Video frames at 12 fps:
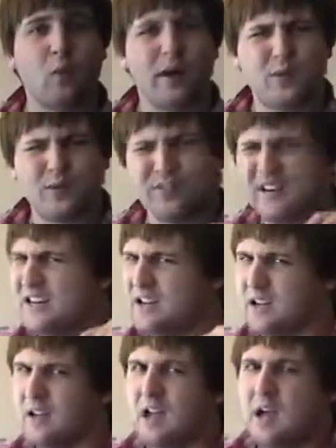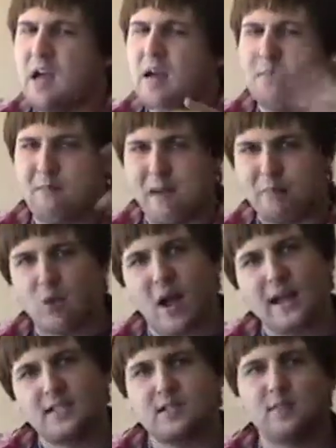Why do we even need to
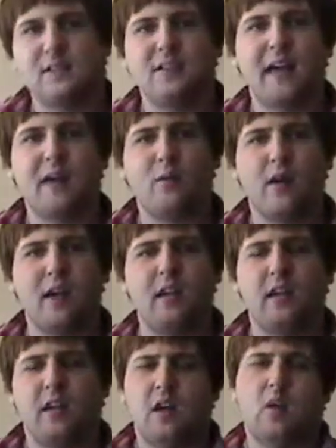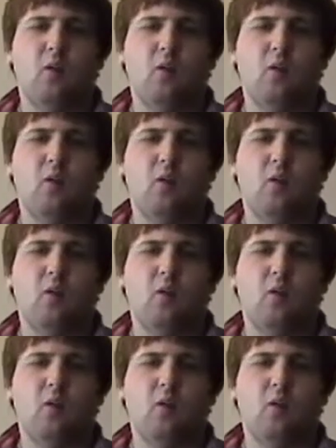memorize them in that way?